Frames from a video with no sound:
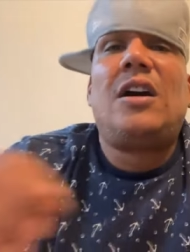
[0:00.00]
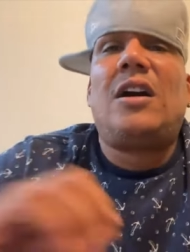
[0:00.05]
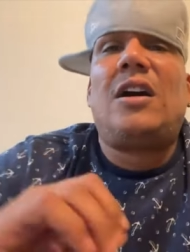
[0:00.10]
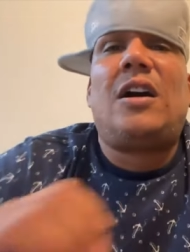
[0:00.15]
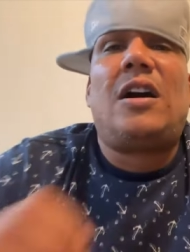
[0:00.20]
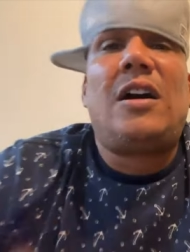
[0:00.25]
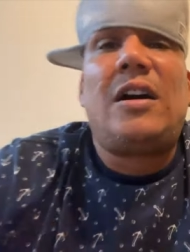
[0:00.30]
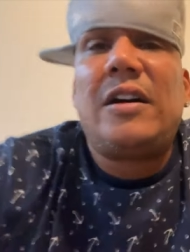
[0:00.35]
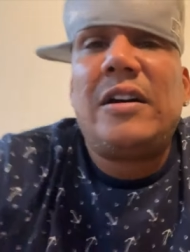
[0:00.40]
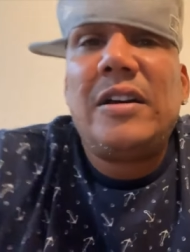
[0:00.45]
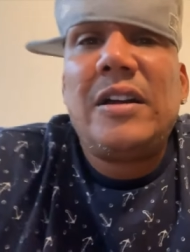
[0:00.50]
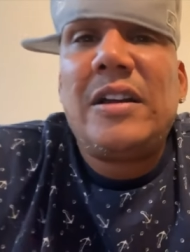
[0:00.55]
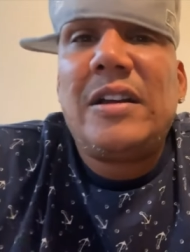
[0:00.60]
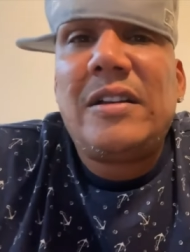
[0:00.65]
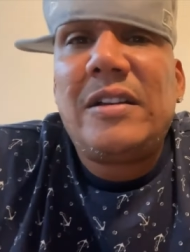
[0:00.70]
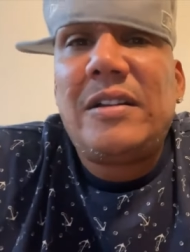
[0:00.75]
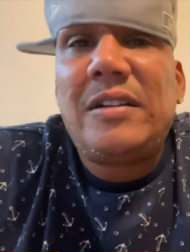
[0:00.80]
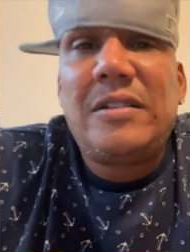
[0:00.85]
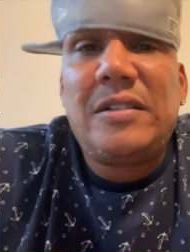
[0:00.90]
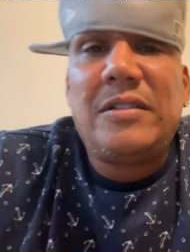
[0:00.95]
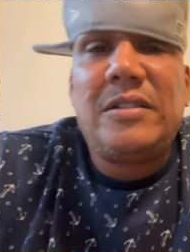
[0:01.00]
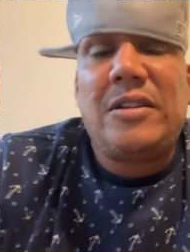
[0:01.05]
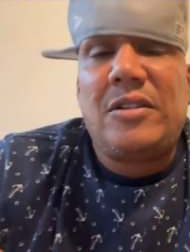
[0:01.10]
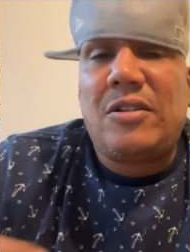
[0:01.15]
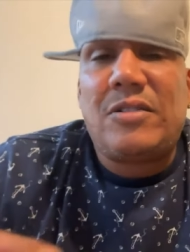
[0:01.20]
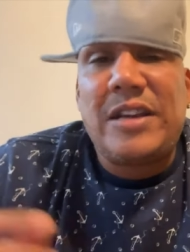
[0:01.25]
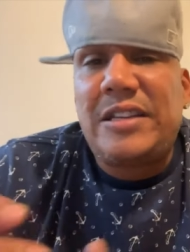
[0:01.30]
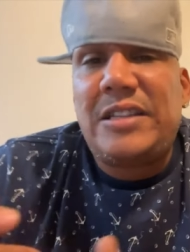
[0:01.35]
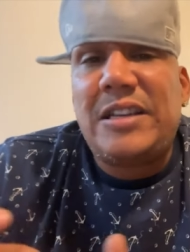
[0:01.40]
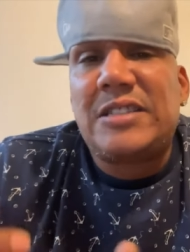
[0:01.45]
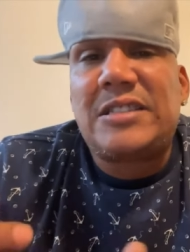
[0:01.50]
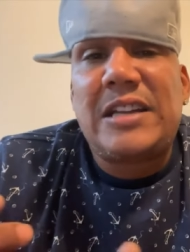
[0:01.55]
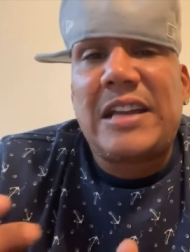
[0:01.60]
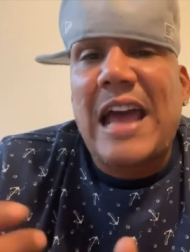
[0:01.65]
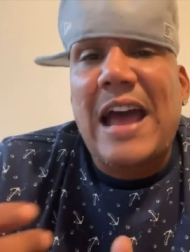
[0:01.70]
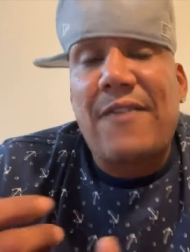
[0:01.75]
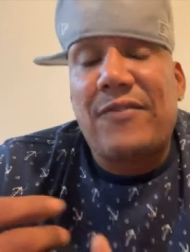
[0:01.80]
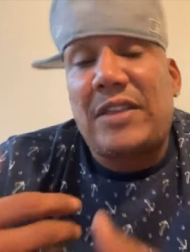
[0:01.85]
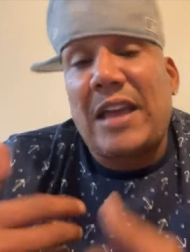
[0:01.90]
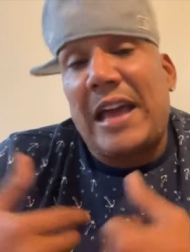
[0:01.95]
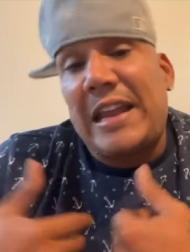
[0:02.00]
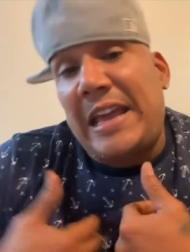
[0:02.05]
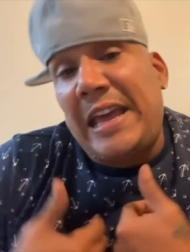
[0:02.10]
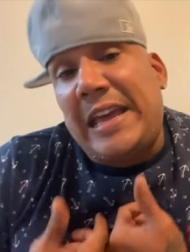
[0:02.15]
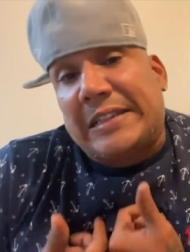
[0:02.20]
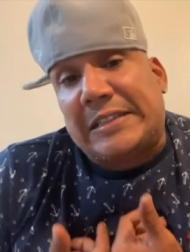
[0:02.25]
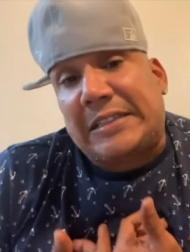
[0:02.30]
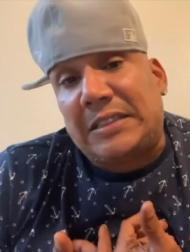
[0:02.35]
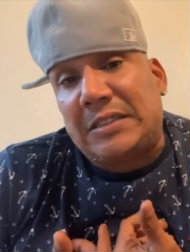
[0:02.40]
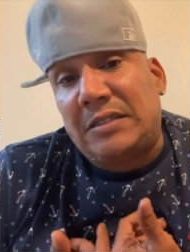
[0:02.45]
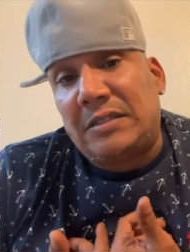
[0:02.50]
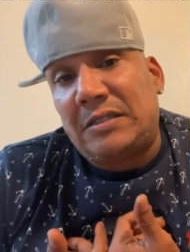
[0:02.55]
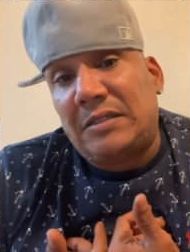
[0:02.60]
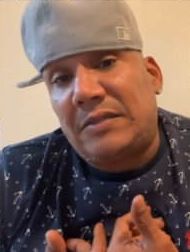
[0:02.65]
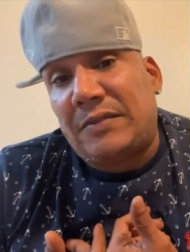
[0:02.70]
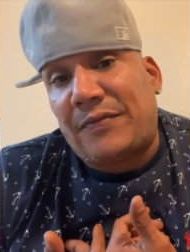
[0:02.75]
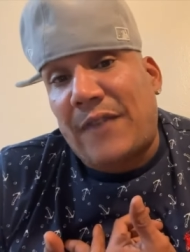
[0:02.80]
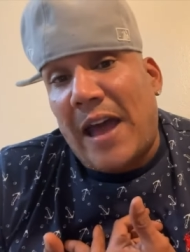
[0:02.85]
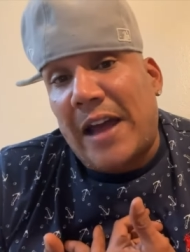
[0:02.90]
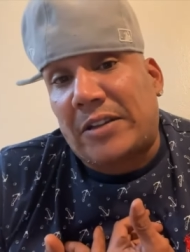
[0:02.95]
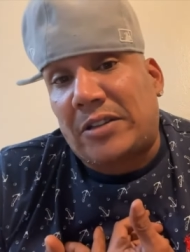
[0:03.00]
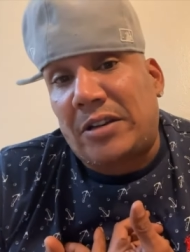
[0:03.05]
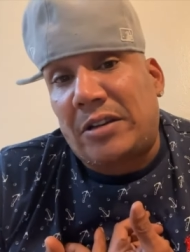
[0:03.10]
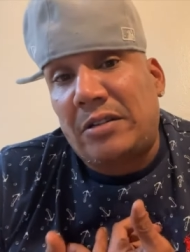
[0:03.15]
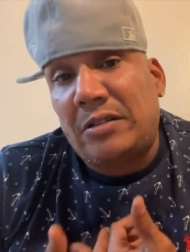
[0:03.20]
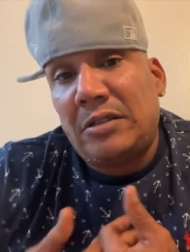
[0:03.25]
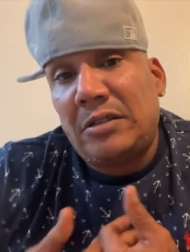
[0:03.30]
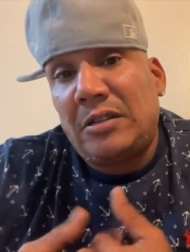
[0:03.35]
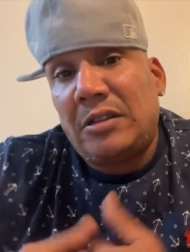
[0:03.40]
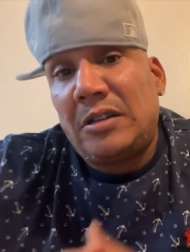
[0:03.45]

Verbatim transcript: Uh, you know, he doesn't have that it factor.